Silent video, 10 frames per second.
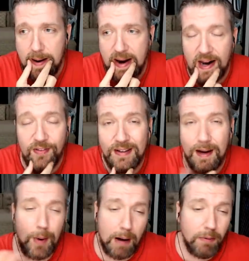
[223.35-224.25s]
and I think
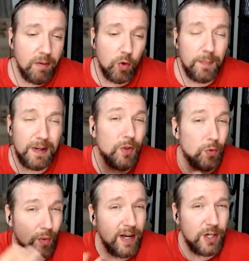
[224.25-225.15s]
that probably would have been the
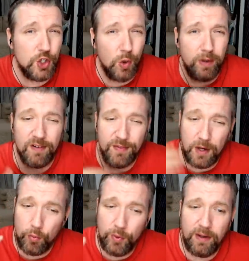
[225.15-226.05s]
right choice if
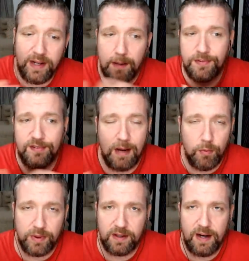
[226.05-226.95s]
they're really upset
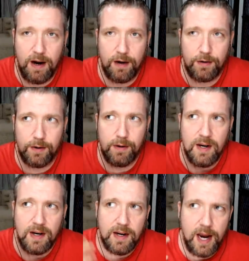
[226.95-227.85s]
with the character
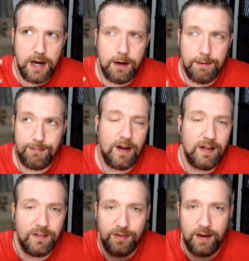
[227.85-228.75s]
and it
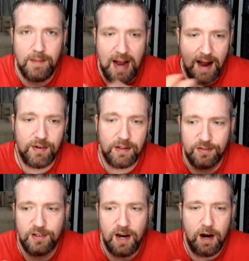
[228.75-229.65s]
offends them having
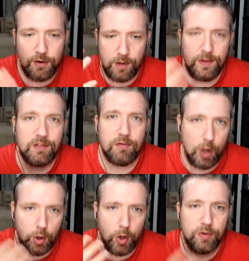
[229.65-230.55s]
this character and this
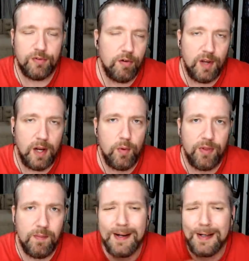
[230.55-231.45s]
logo associated with
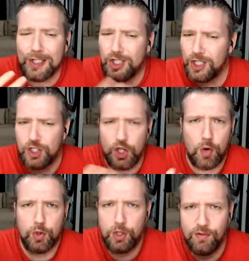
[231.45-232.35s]
them. Just
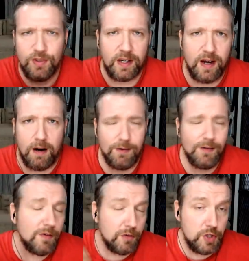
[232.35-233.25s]
don't use the character.
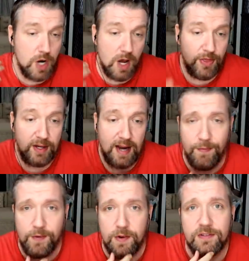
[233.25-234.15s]
There's nothing
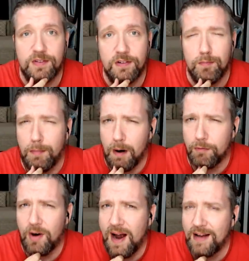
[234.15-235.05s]
out there that says
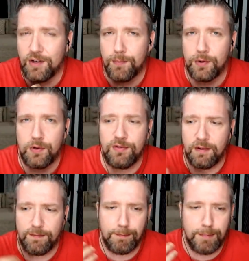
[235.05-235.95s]
Marvel has to produce
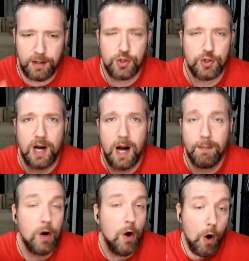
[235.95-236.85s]
a Punisher
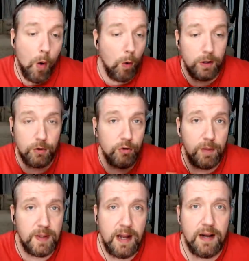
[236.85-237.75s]
comic or include
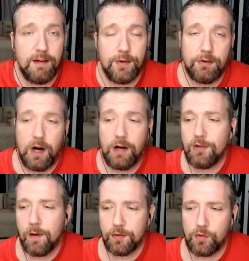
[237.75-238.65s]
him in any of their
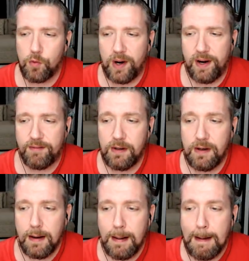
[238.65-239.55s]
crossovers or whatever.
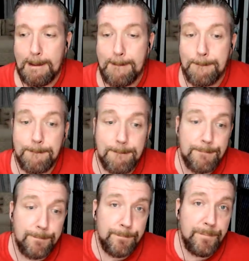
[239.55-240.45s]

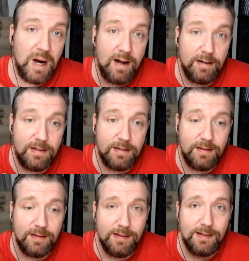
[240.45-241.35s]
But
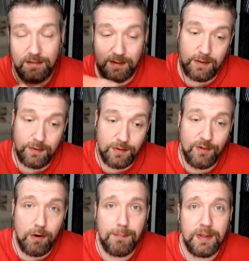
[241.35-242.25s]
you know, they're
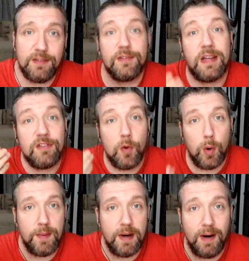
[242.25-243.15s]
still a business. They still want
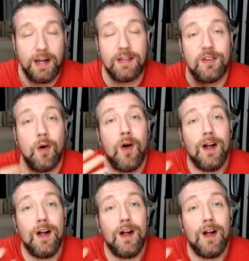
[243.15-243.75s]
to make money, so